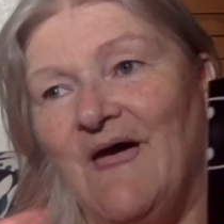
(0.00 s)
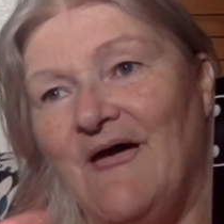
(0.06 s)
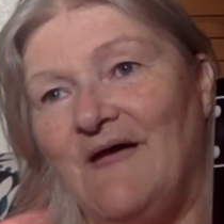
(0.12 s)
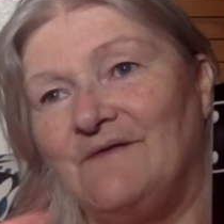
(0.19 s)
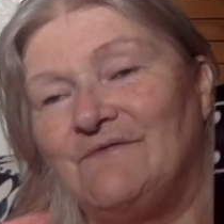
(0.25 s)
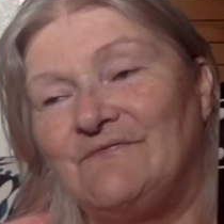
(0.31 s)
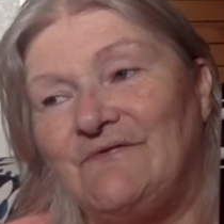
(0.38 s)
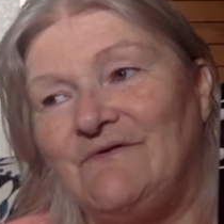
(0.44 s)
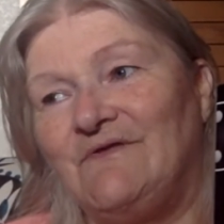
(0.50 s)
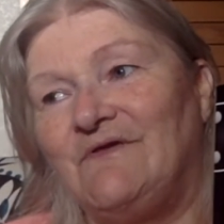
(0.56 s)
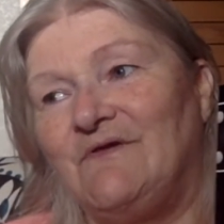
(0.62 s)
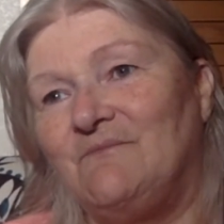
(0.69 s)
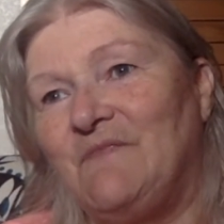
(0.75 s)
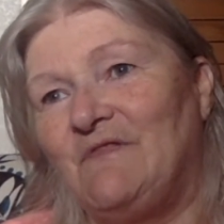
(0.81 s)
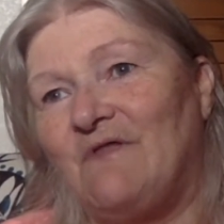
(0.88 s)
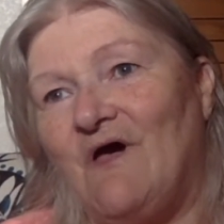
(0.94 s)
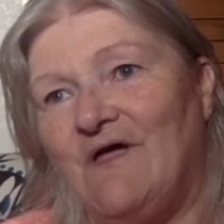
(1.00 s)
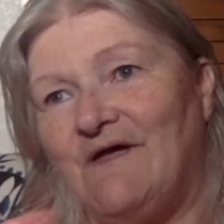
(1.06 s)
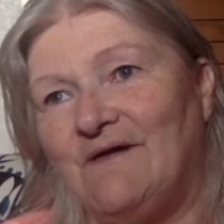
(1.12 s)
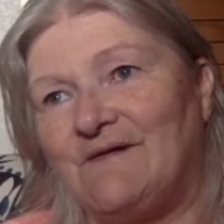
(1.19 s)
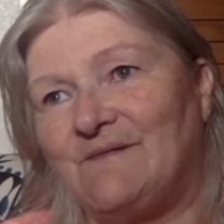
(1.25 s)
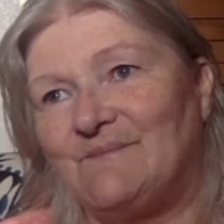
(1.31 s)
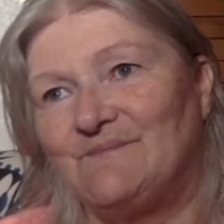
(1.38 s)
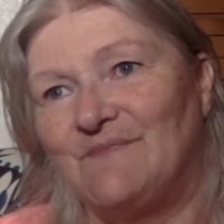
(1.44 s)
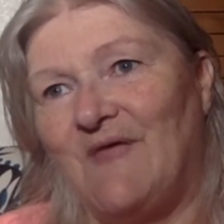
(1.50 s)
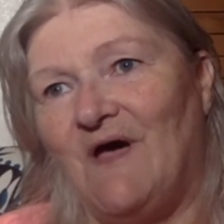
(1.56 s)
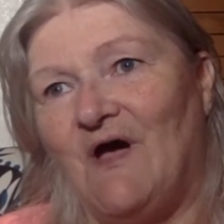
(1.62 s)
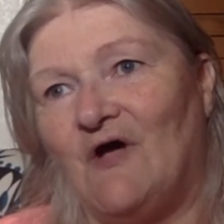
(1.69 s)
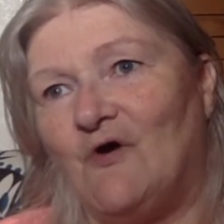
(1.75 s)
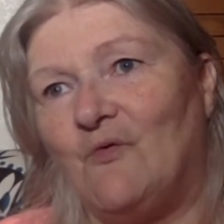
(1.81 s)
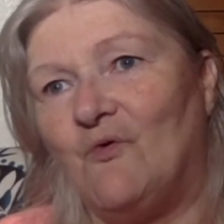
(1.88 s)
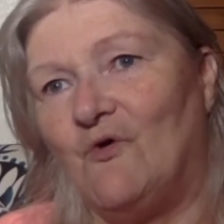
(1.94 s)
And she'd give me like a
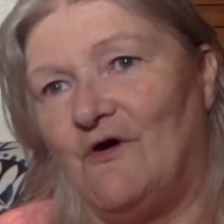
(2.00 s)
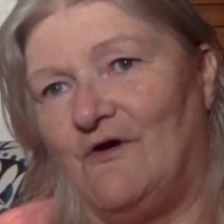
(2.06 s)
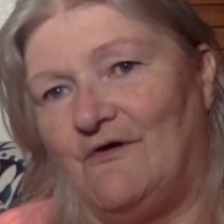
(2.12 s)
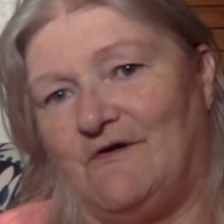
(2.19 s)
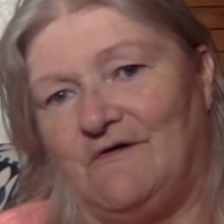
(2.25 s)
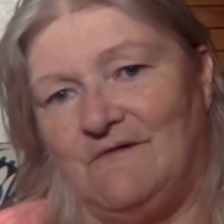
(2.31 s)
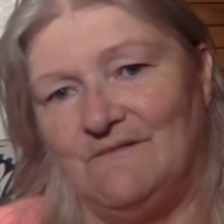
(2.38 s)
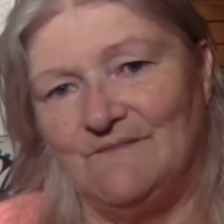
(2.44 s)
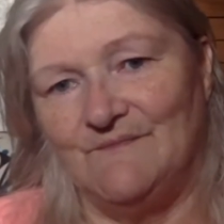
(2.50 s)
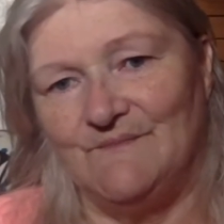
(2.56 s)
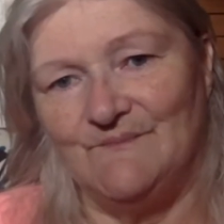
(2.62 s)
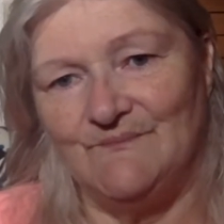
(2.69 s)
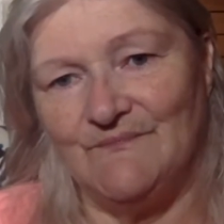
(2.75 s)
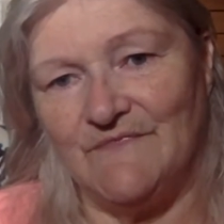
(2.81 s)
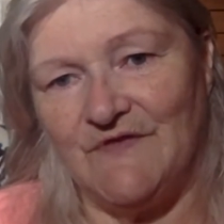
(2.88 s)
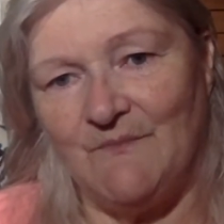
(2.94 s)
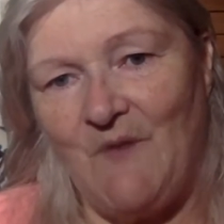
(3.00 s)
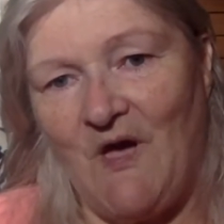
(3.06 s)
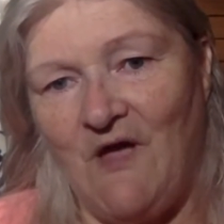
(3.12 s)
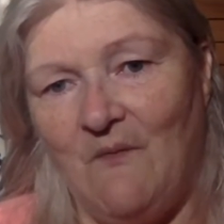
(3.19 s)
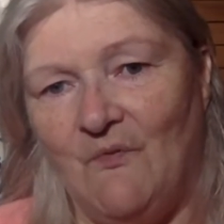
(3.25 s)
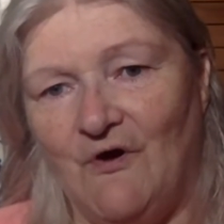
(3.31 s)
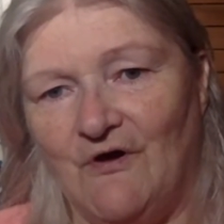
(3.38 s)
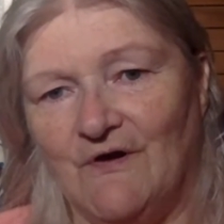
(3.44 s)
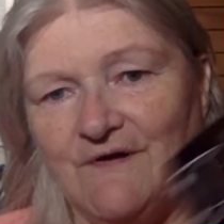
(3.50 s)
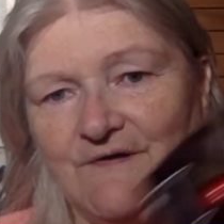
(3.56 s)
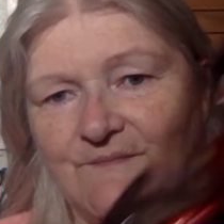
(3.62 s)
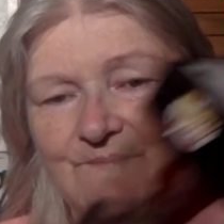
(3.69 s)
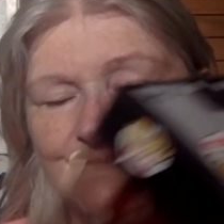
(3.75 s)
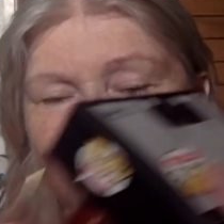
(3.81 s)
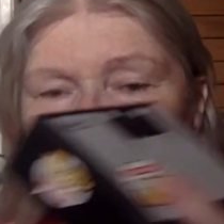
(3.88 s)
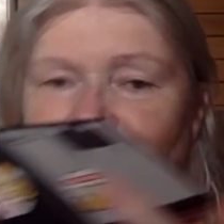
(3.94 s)
quarter to buy a book.
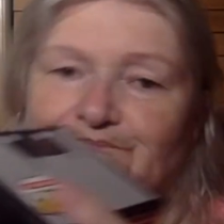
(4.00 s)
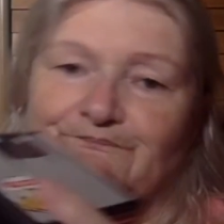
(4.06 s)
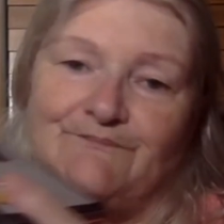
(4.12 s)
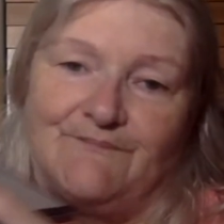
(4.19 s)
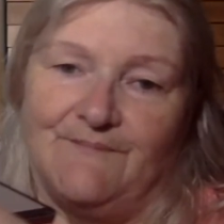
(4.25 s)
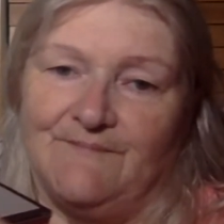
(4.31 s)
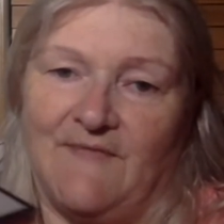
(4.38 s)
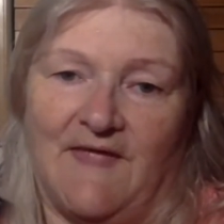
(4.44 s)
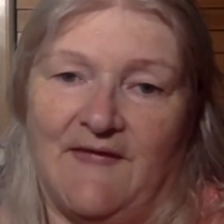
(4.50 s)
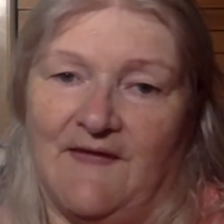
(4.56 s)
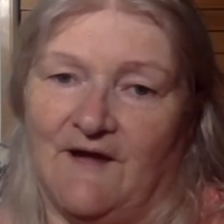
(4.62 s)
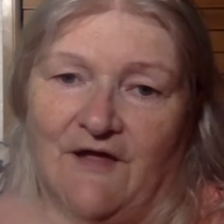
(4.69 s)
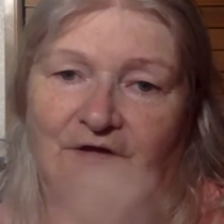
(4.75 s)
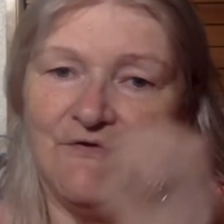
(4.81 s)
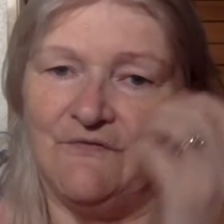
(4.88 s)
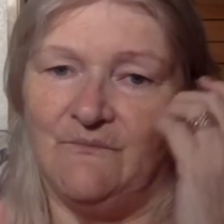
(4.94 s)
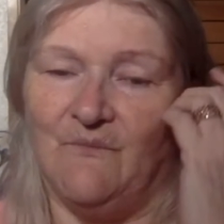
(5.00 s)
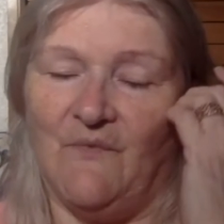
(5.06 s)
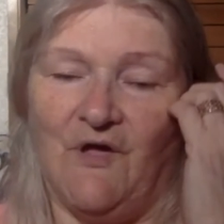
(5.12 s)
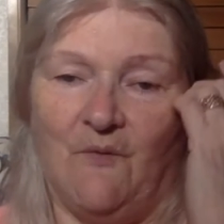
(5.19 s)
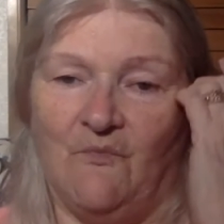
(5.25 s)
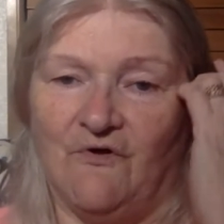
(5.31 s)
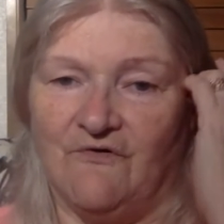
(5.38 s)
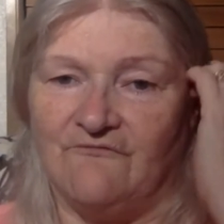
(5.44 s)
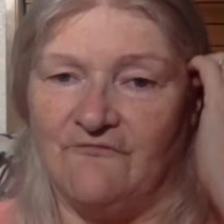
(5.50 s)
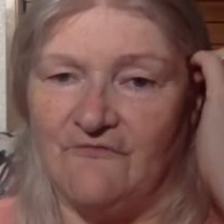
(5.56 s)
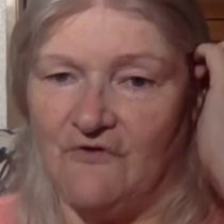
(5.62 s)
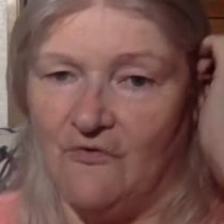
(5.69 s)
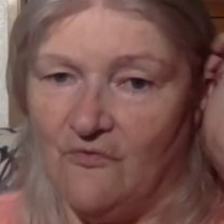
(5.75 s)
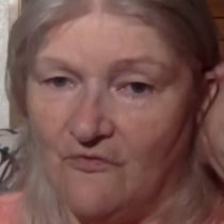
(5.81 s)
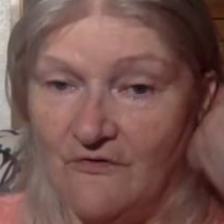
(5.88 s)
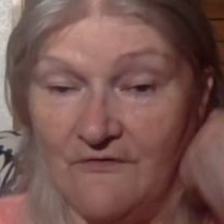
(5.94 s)
And I couldn't buy a book for a
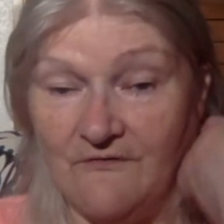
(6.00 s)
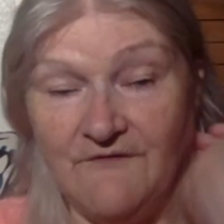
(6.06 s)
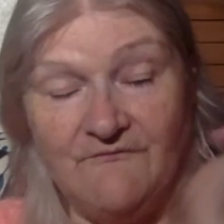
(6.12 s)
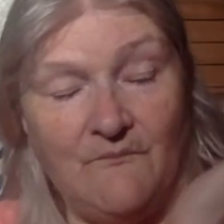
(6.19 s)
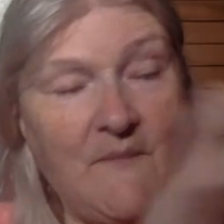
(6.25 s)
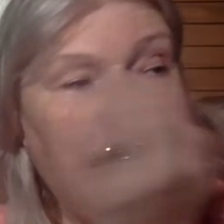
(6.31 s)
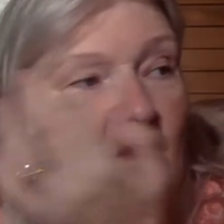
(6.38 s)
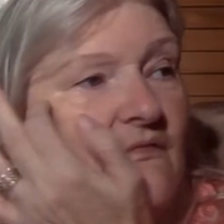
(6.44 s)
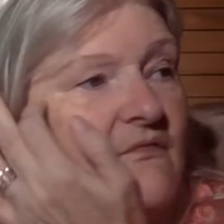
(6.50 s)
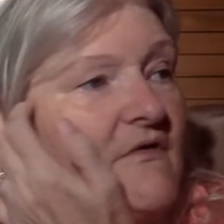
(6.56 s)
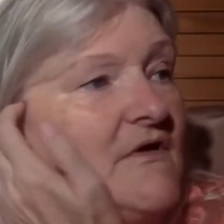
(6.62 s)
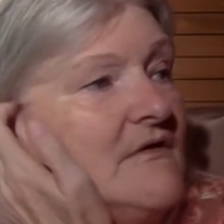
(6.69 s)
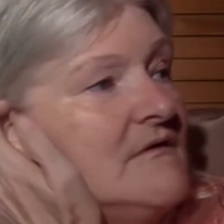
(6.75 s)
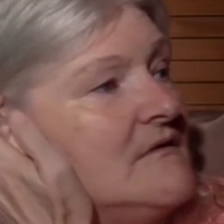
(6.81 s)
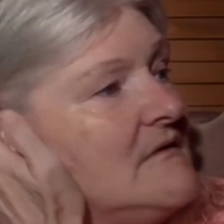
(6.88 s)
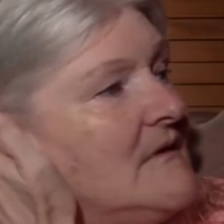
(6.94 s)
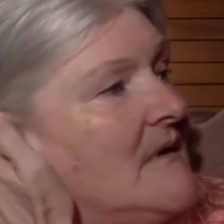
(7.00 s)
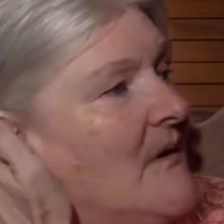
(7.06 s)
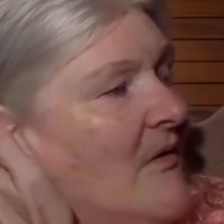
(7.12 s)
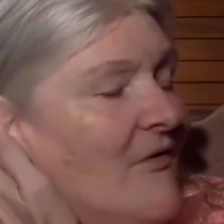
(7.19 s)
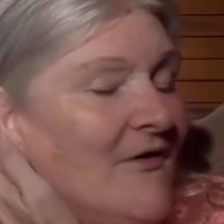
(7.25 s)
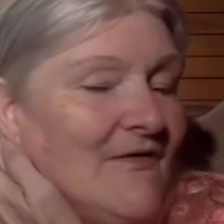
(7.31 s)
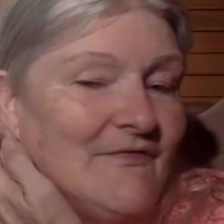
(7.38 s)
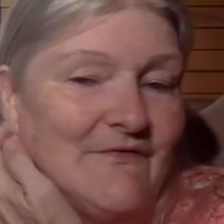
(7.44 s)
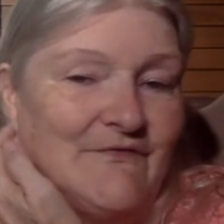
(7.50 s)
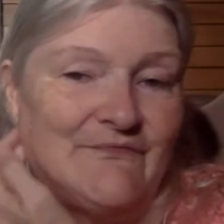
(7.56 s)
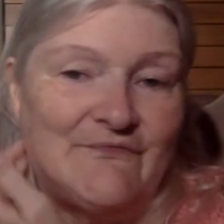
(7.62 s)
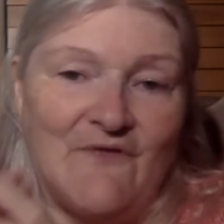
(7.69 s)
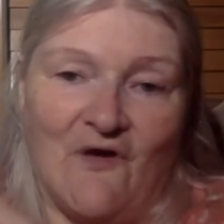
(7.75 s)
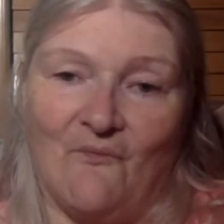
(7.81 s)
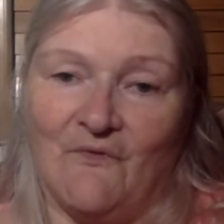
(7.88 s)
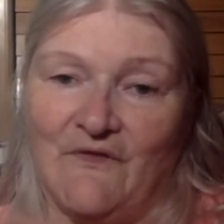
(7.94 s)
quarter even back then. Or at least
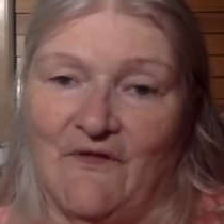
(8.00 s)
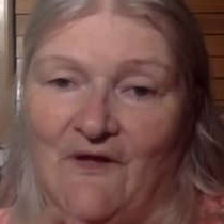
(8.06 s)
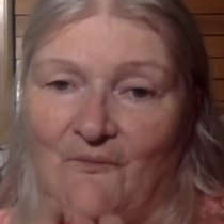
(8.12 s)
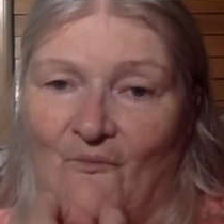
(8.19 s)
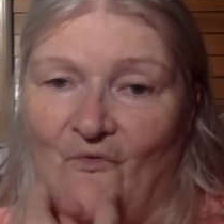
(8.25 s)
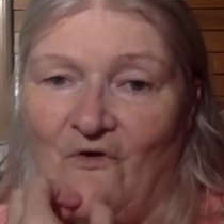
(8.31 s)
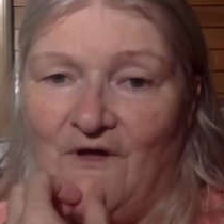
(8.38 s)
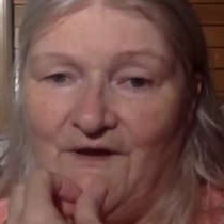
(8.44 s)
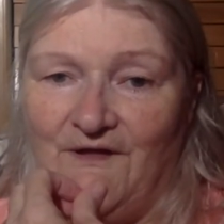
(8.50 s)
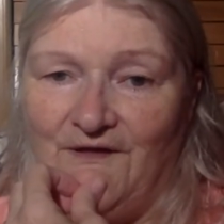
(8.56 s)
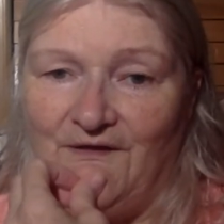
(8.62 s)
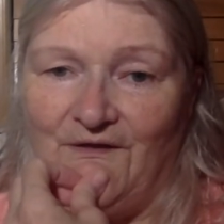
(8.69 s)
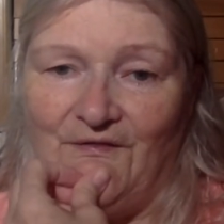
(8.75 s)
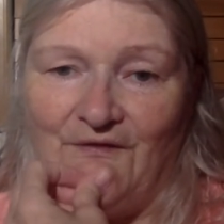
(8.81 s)
not when I wanted.